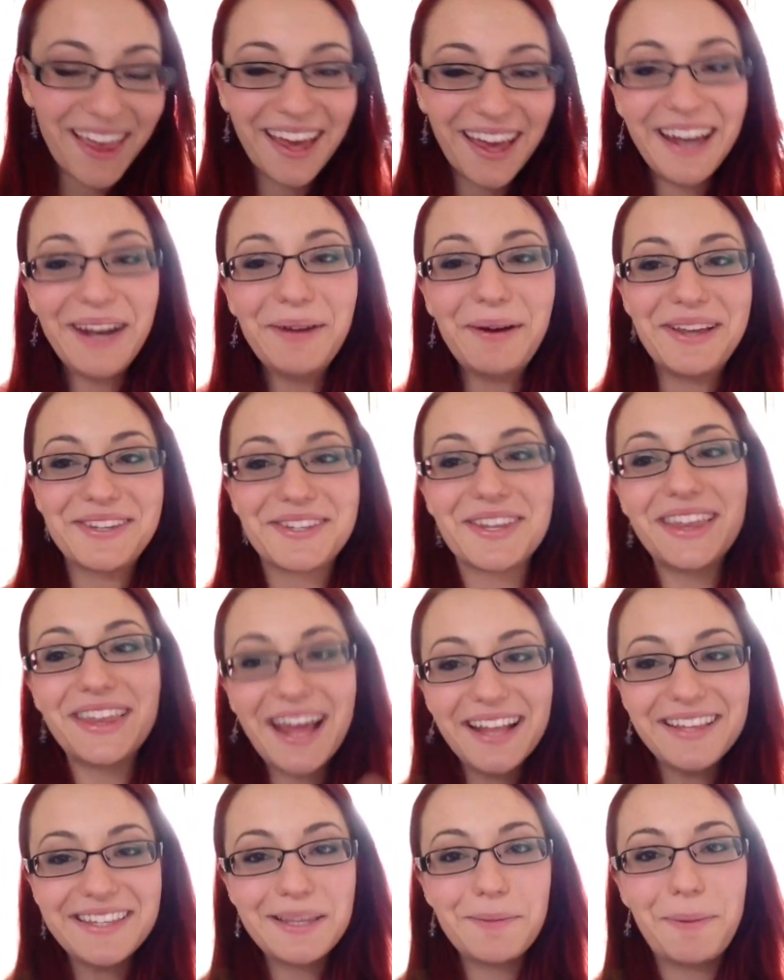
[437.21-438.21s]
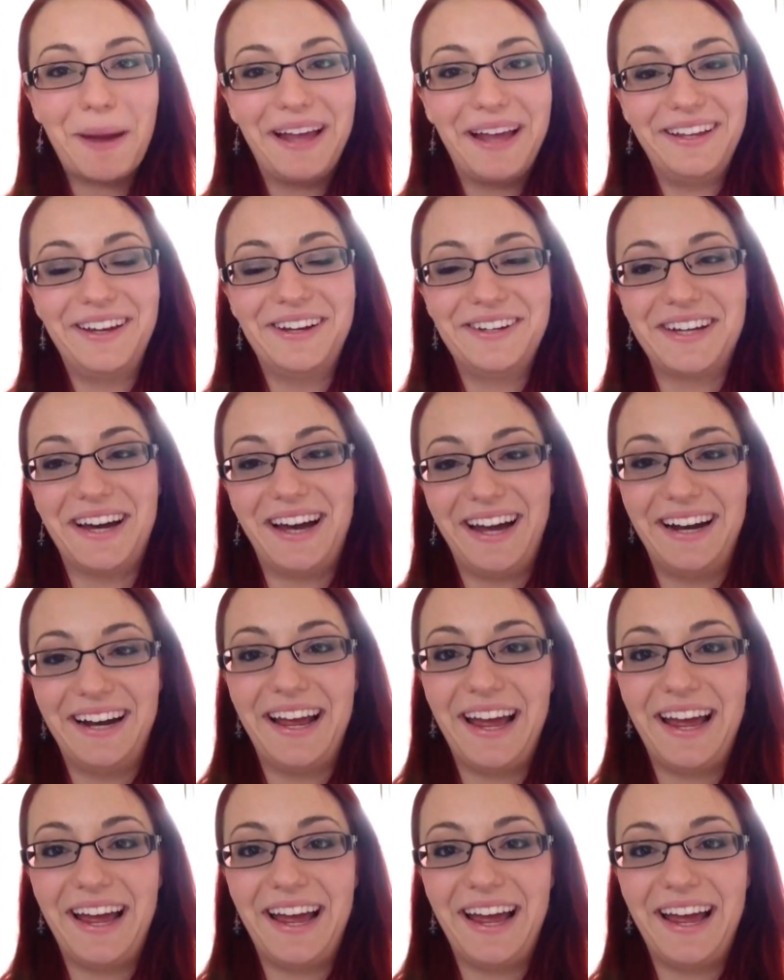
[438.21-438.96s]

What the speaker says: Anyway, so that's the Paleo Diet,